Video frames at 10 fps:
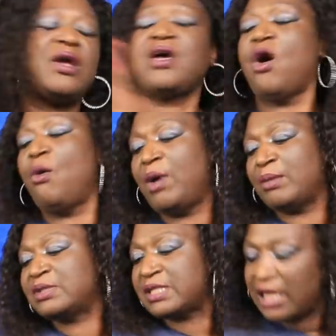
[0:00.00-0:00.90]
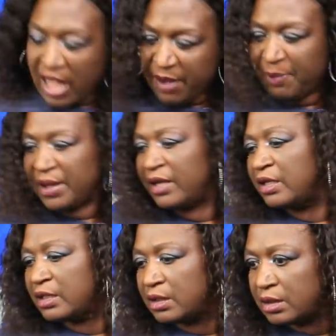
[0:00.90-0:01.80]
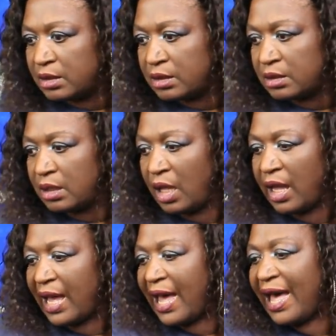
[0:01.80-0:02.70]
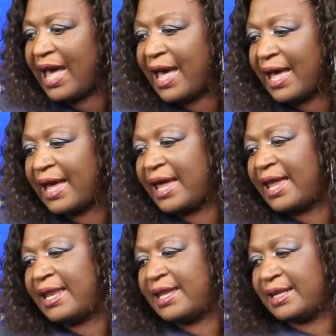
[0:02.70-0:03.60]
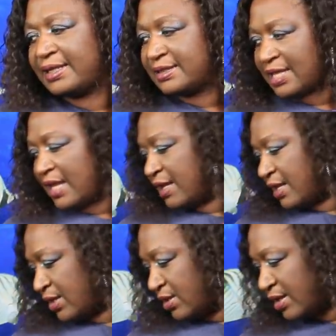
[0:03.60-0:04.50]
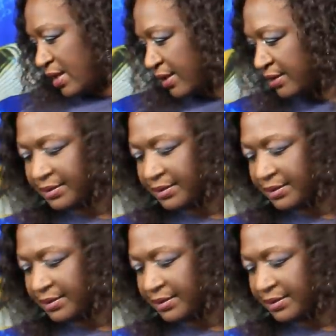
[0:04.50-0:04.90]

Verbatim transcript: a coma, I'm sleeping. Highly, this ain't good.